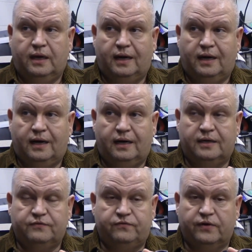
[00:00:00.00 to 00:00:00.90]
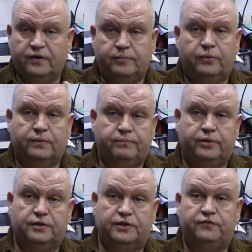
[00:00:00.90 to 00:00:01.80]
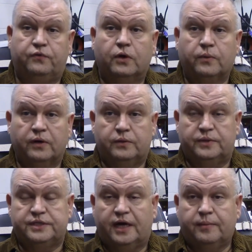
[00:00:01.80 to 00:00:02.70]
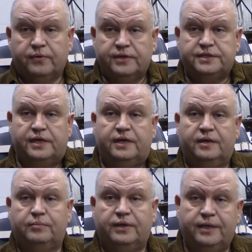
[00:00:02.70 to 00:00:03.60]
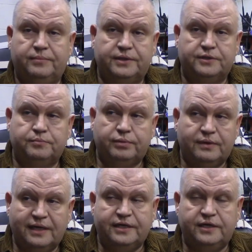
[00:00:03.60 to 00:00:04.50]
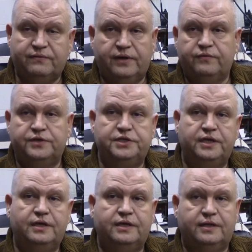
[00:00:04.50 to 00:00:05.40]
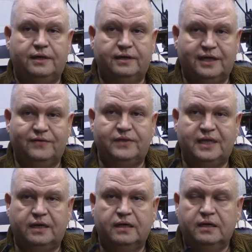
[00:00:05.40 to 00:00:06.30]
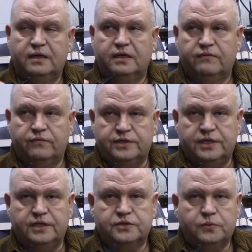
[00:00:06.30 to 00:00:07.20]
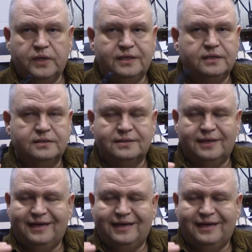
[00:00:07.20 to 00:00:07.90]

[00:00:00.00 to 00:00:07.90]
Uh, very Burley forward, which I appreciate in a blend, but there's plenty of Red Virginia in there to give you that Virginia sweetness.